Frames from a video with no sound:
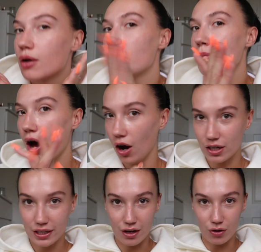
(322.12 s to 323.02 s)
I'm in my
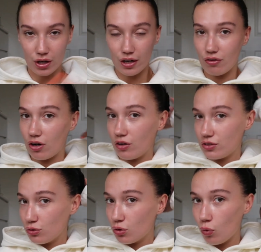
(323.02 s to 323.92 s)
ugly girl era, I've
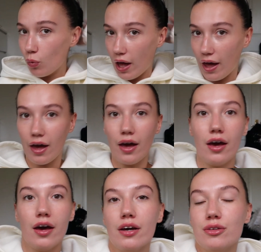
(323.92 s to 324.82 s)
still got wet
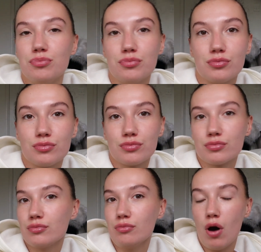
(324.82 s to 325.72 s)
hair,
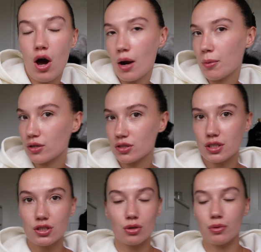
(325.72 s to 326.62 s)
my eyebrows
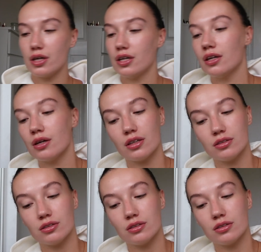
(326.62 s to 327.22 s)
need doing.